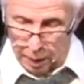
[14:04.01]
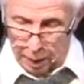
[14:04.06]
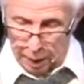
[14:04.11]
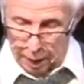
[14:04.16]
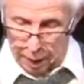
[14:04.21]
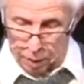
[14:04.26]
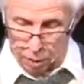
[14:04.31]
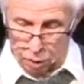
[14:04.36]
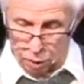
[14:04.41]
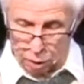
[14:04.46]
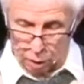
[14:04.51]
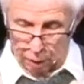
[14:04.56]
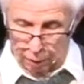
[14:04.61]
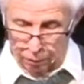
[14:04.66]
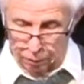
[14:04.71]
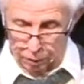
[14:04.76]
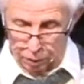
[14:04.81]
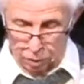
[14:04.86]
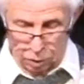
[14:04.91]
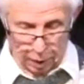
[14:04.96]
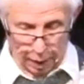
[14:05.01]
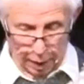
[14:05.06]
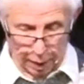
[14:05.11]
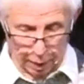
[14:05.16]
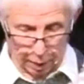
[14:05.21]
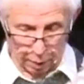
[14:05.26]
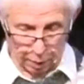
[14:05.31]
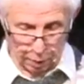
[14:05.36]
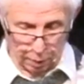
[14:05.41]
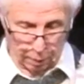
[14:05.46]
and just left me
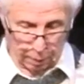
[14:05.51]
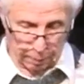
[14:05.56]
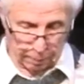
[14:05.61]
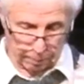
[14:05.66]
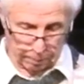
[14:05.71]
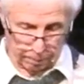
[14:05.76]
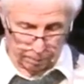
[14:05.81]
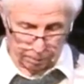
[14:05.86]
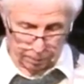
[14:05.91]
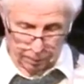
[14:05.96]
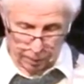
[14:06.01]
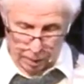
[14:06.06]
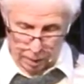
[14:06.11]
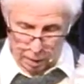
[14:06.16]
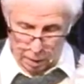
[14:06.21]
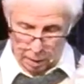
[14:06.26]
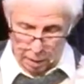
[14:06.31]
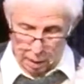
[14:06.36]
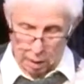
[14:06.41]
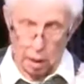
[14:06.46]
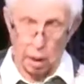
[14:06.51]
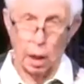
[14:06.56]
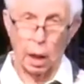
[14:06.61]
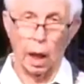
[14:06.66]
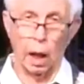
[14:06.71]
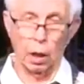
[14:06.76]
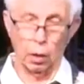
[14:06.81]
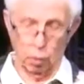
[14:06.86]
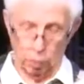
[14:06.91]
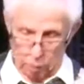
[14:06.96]
standing there.
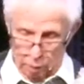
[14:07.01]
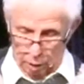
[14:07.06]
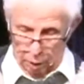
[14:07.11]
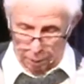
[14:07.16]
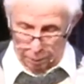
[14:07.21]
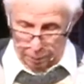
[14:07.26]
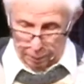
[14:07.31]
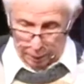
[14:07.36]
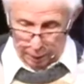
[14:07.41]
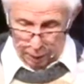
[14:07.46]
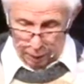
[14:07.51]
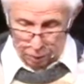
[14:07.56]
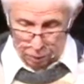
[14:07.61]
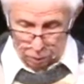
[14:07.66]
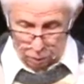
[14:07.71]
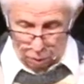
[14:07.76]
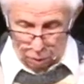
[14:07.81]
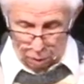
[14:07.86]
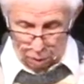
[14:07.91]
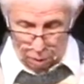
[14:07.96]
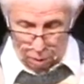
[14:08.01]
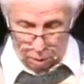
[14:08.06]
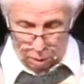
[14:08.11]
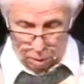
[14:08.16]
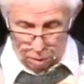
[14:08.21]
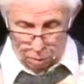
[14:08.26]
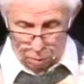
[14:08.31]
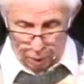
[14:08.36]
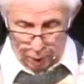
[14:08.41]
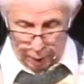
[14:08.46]
I looked up and saw
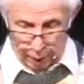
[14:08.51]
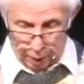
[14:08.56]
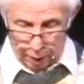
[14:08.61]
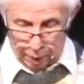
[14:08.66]
what I had